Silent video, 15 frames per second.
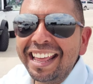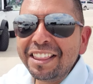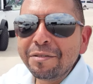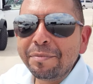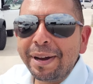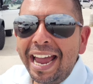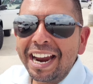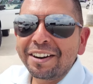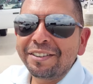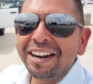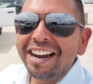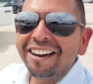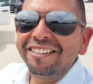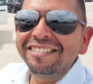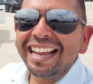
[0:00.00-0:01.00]
in the
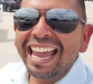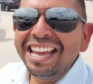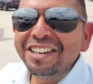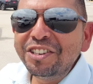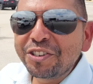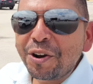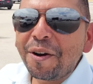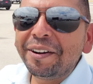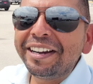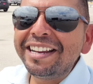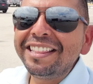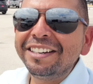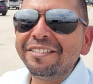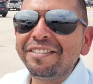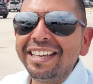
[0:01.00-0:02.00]
background
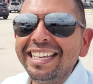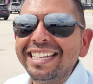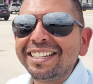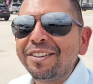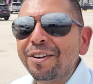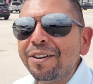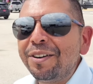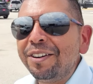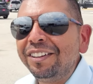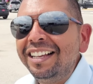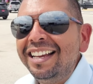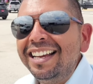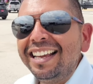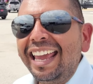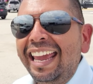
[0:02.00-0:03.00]
enjoying the vehicle,
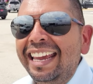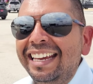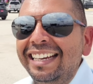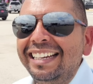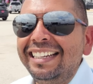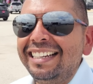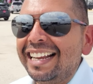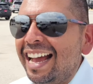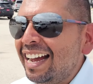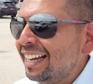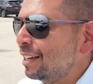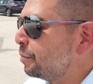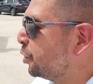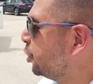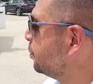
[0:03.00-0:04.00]
and I
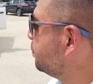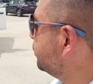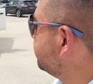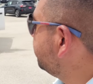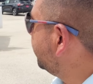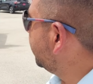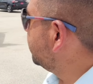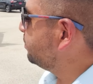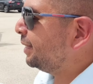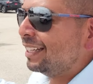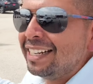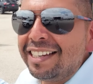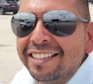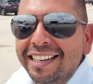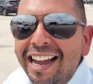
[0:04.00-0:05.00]
am super pumped
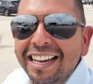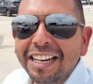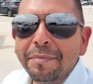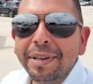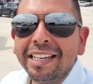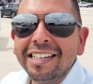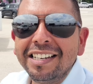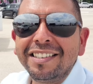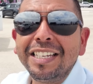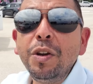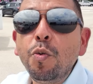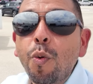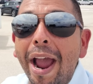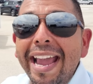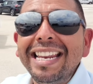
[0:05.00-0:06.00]
and excited because he
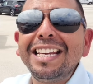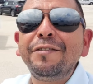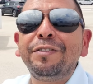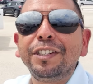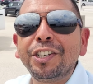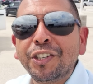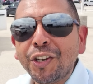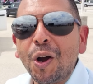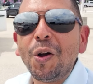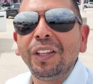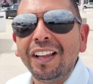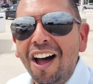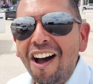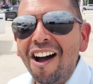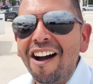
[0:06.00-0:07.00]
waited for so
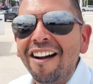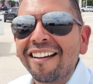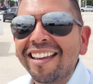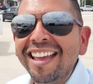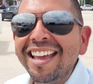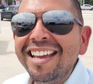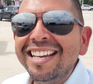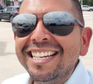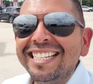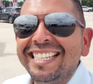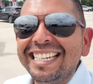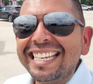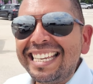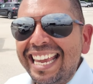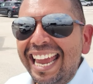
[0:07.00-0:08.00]
long
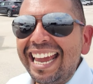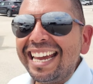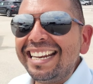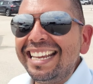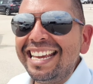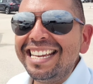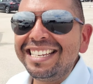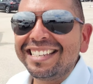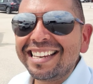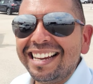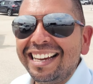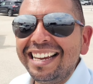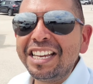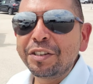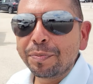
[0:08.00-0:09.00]
to get his
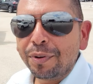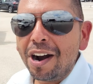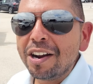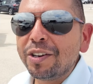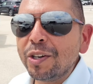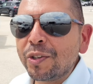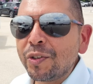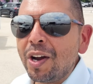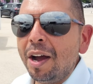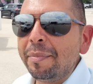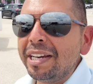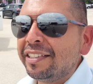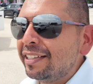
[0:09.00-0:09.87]
Bronco. So I'm